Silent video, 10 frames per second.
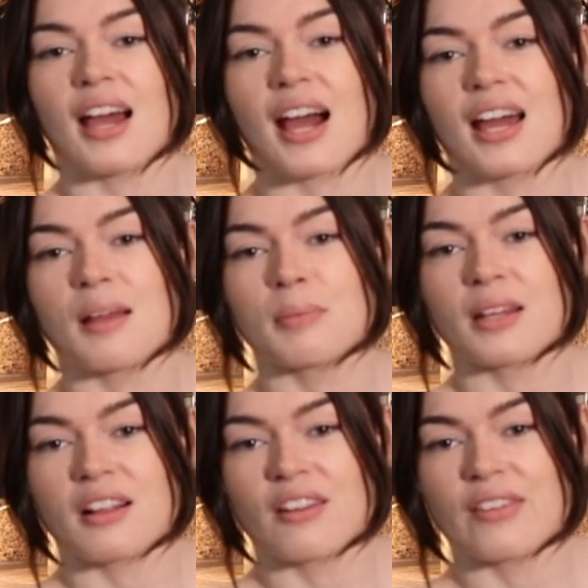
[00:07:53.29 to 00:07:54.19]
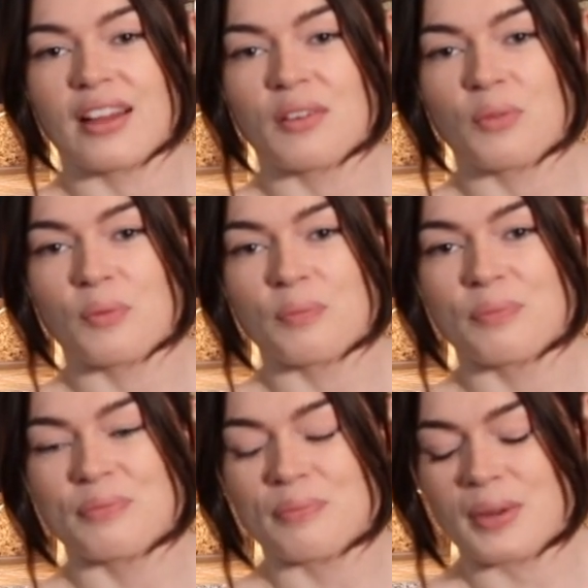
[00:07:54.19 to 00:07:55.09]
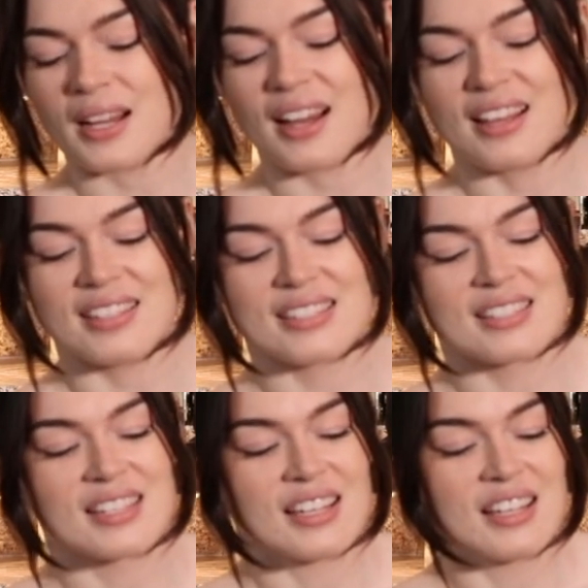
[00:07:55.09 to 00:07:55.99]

at a plein air event because,